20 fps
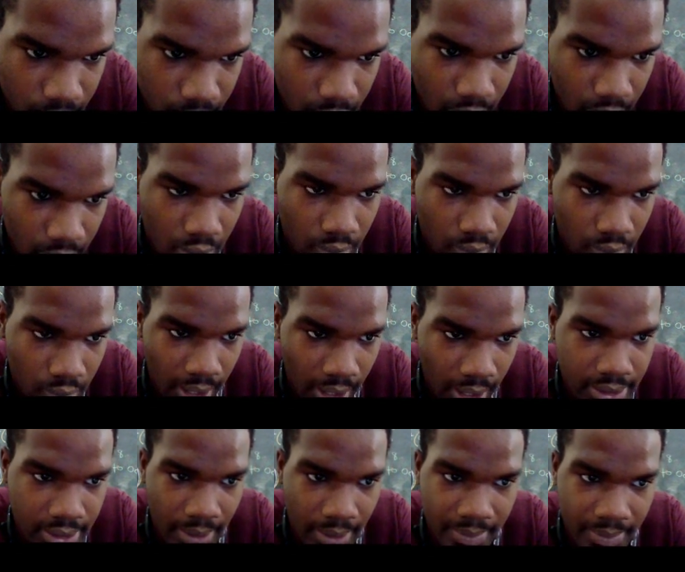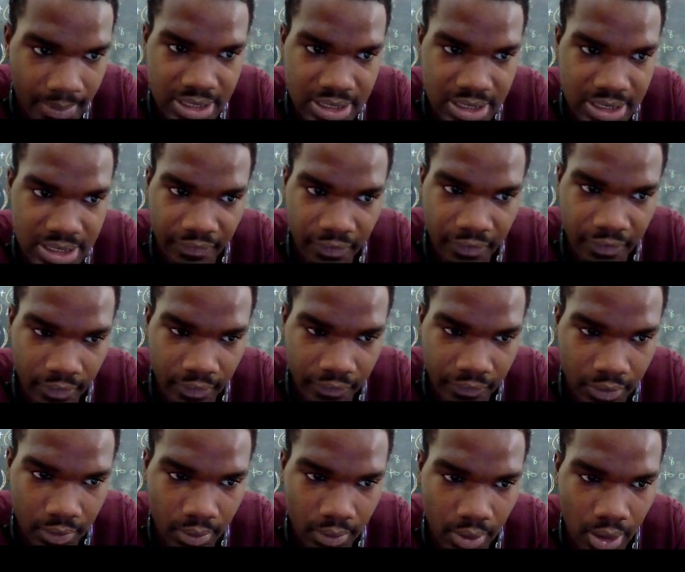Right? That means it's a front
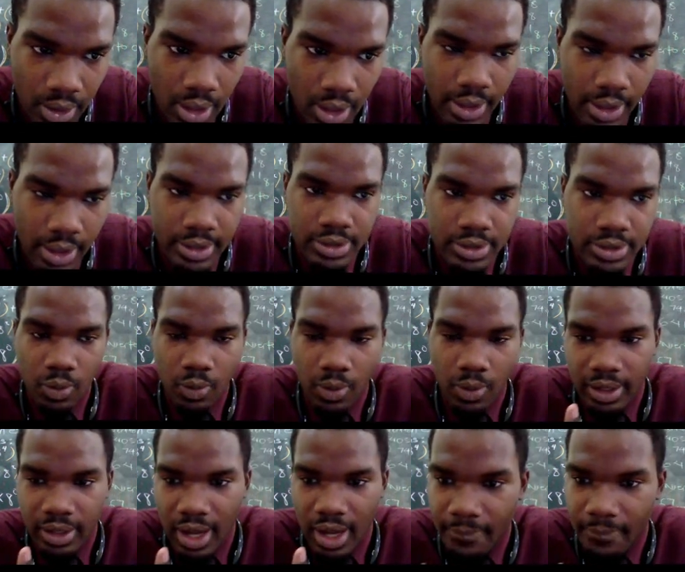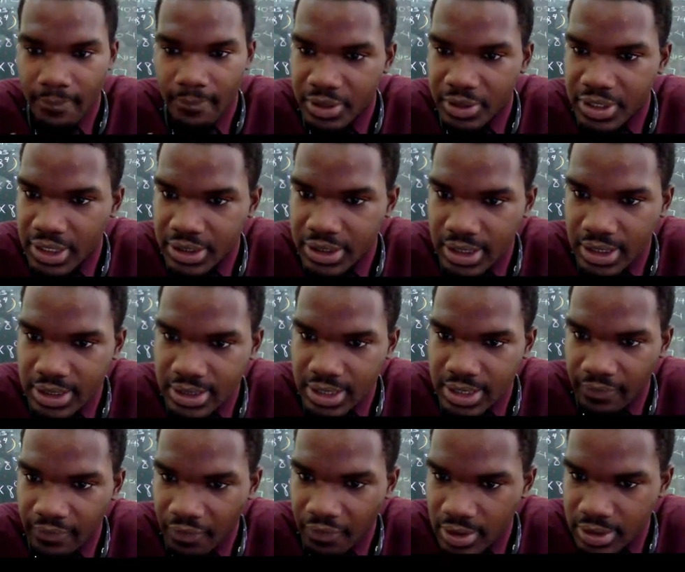view. So what projection is that?
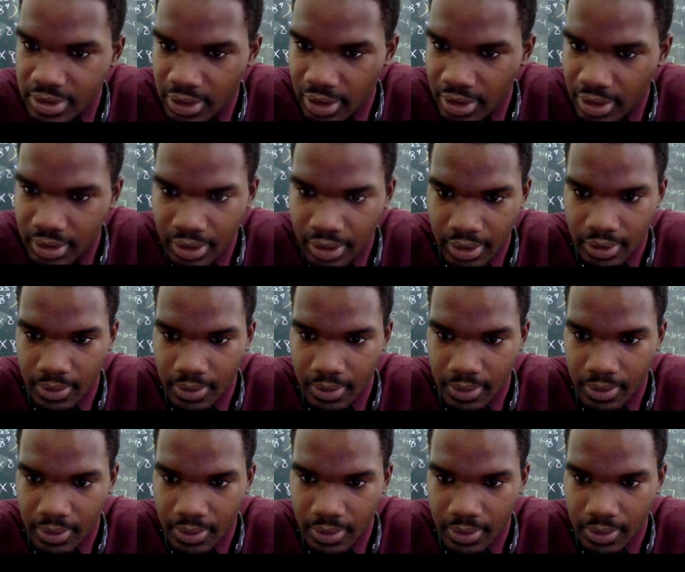First or third?